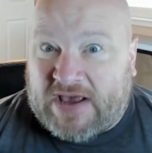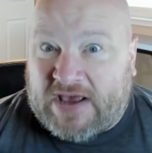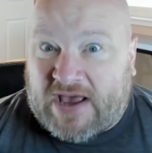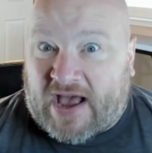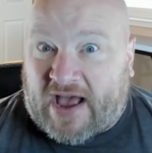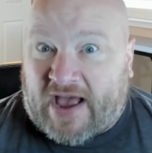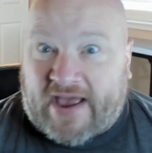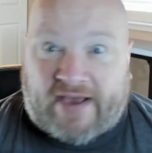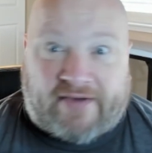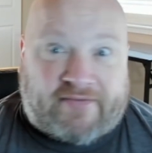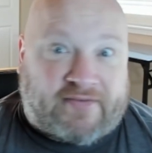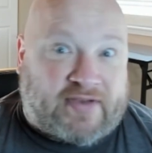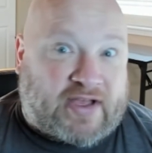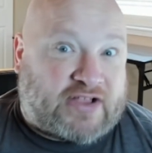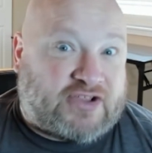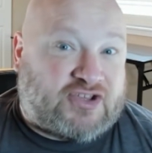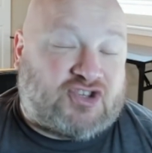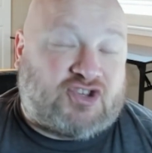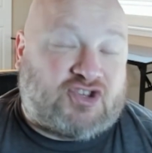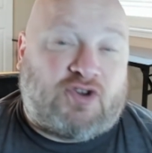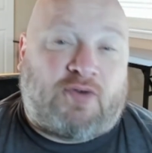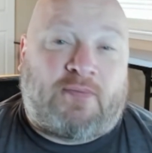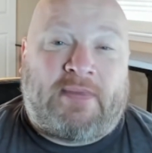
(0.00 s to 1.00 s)
I've got
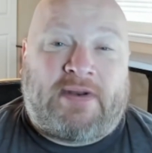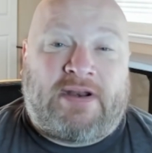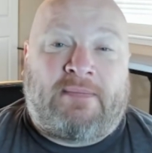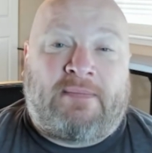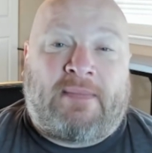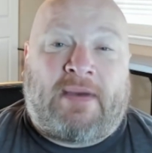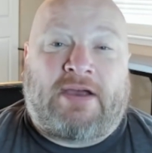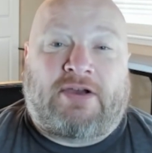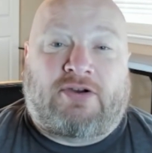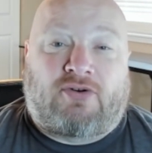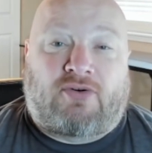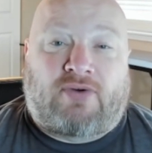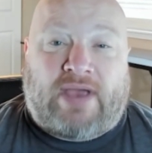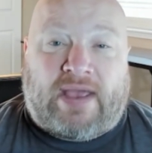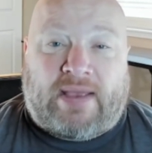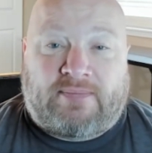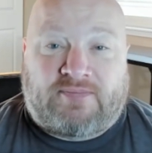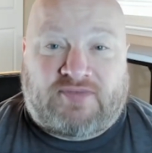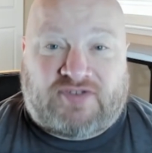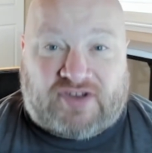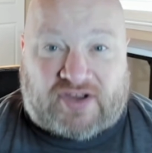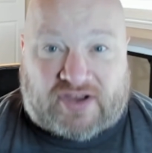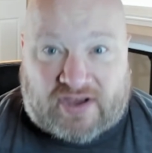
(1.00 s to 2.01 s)
so many micro
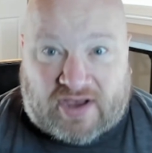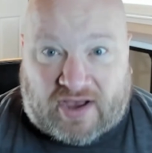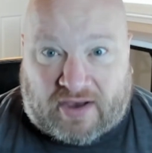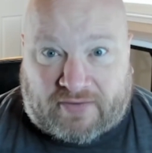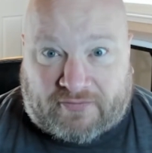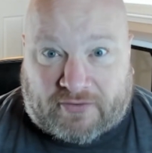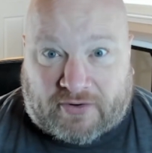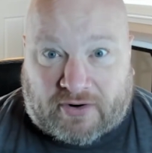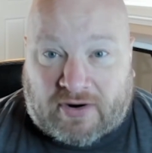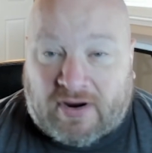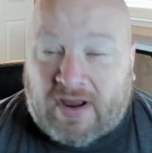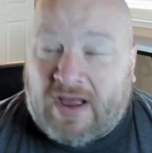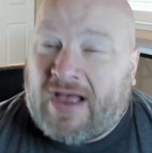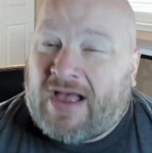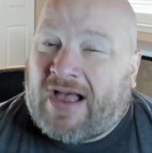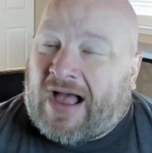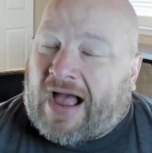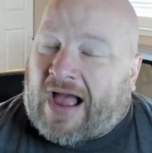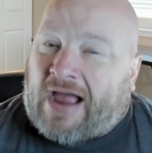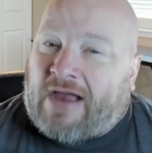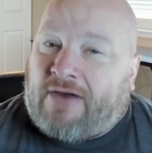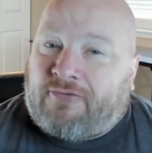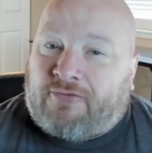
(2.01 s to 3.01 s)
games to cover.
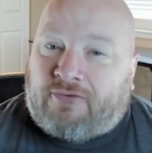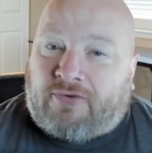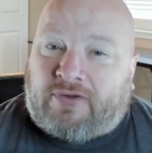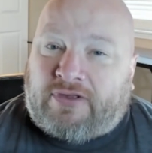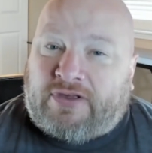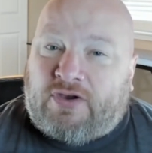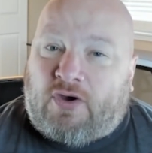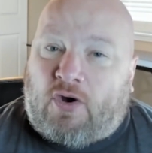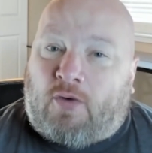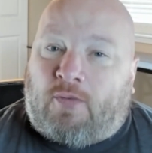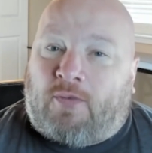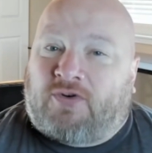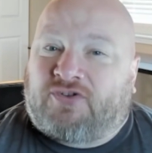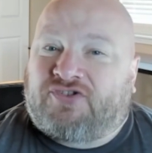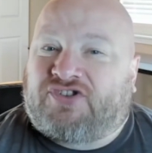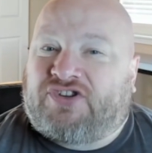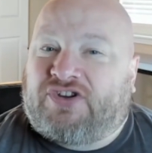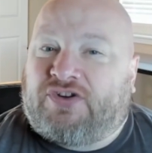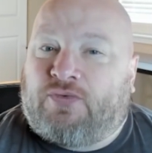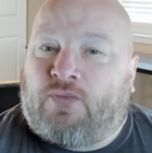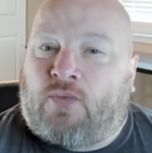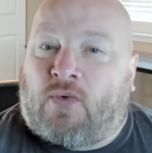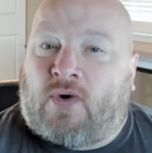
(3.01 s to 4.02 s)
I really almost
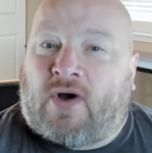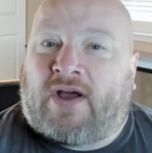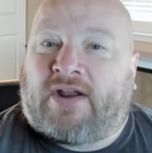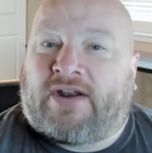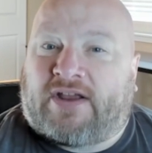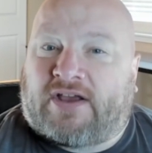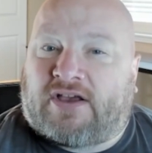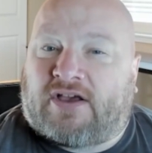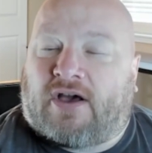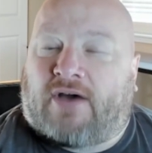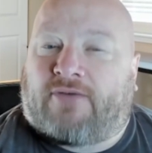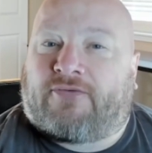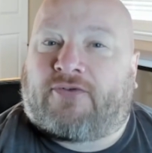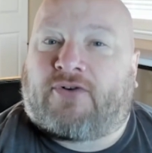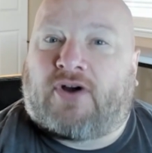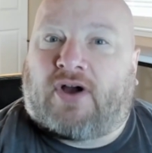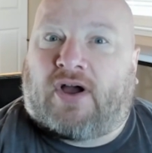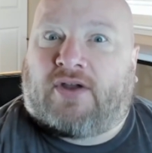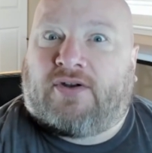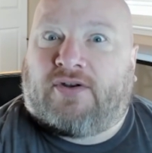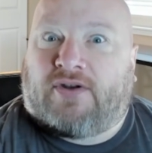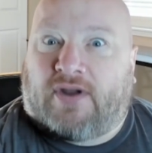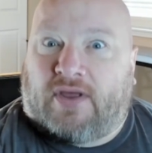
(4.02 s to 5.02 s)
didn't want to cover
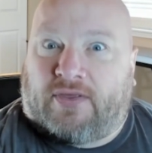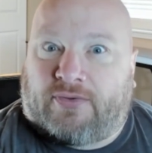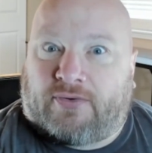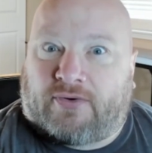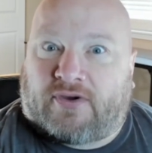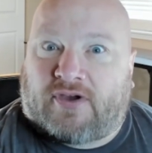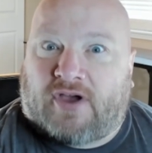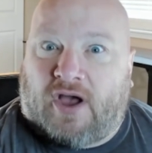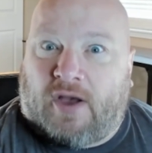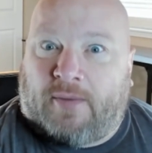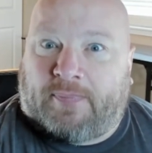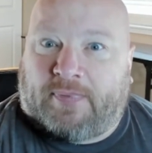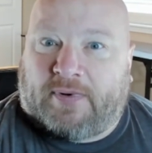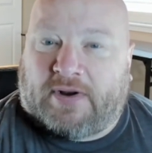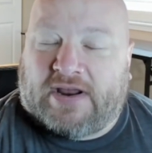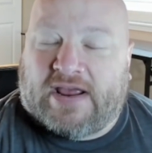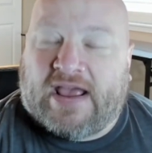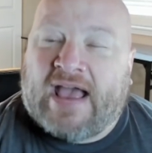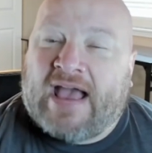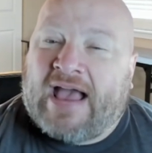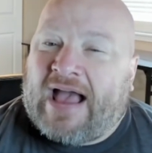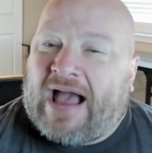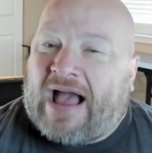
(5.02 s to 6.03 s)
another company.
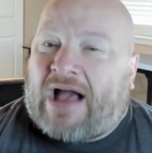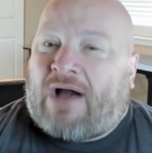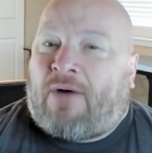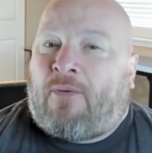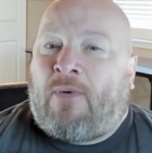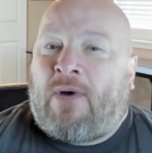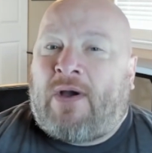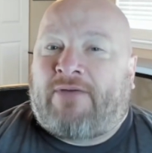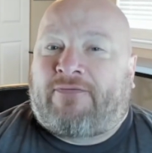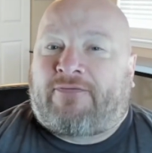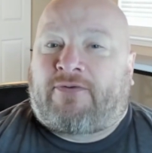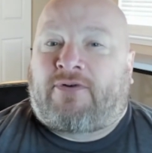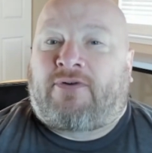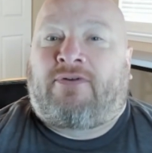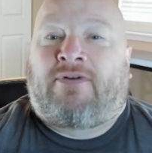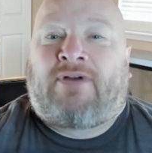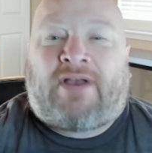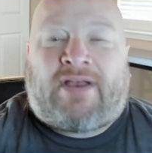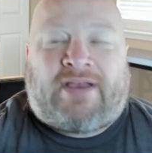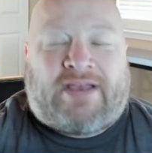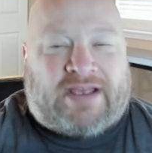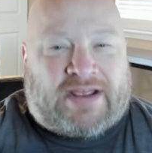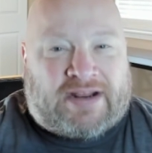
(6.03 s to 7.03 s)
However,
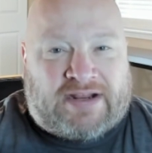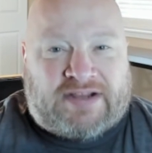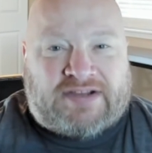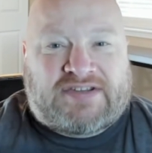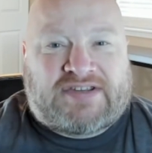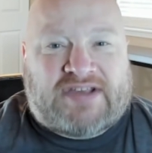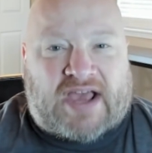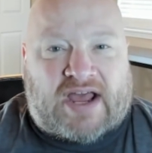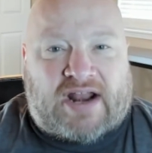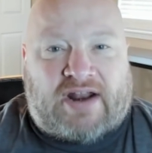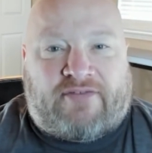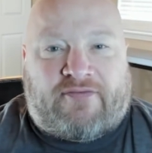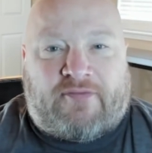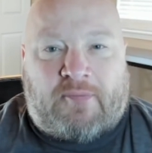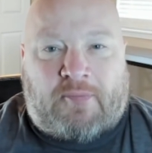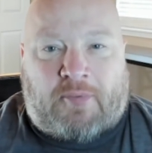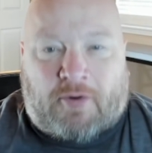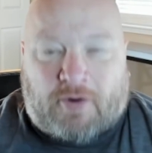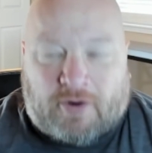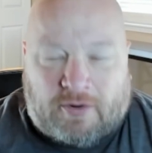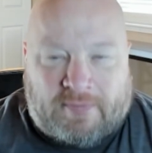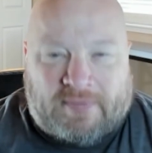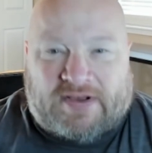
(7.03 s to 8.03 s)
it is kind of
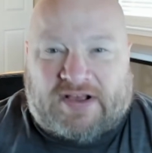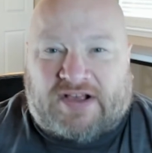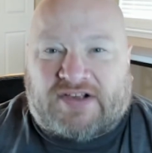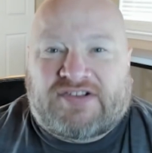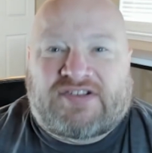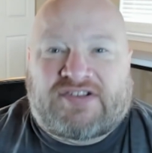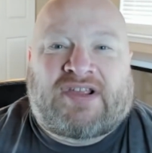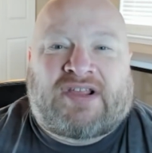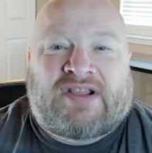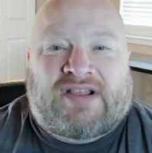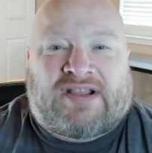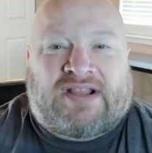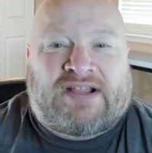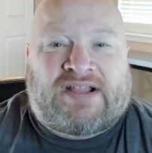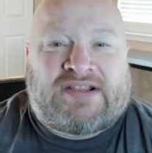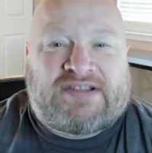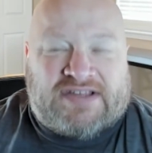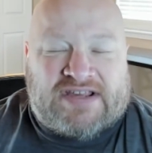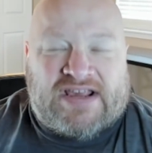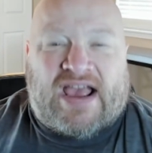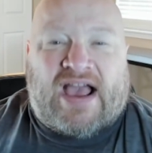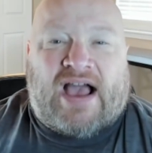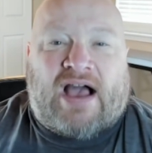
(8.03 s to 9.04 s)
important because let's
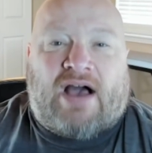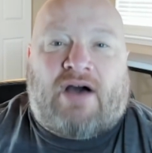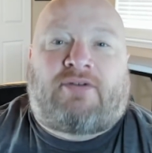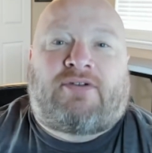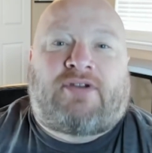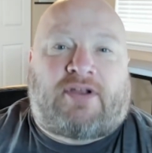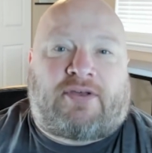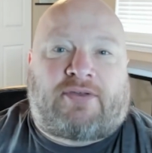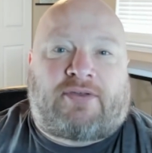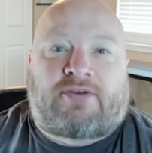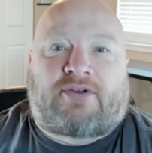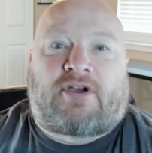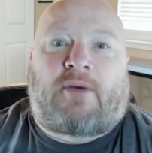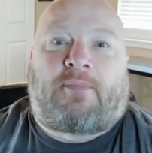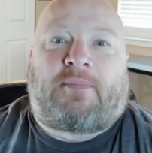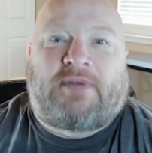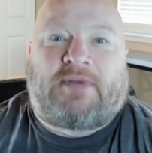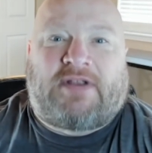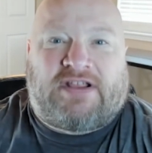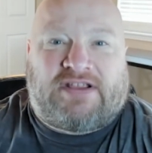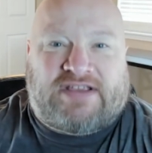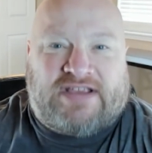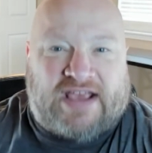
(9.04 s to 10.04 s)
see how another
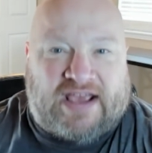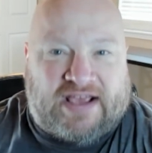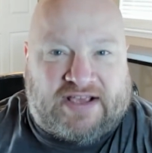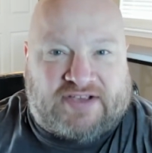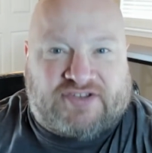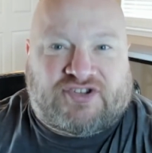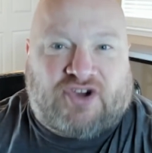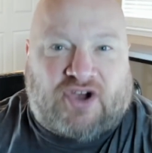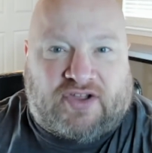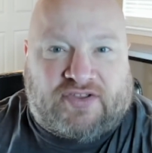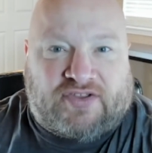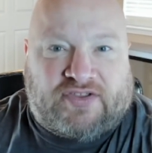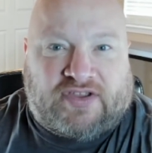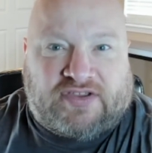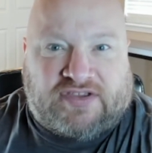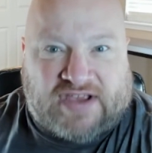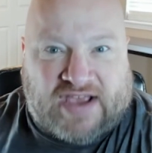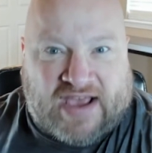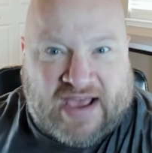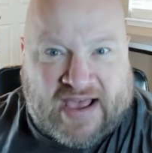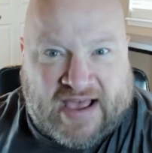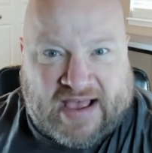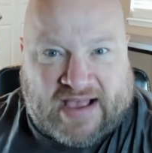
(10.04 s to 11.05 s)
company takes on the
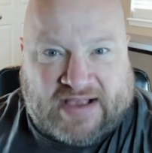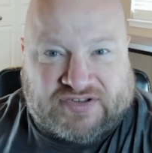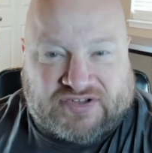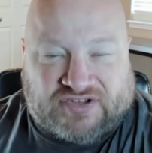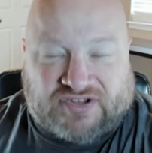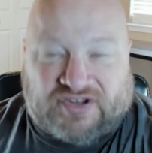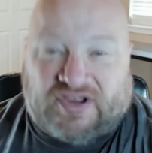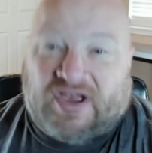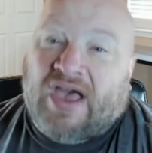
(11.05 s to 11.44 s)
task.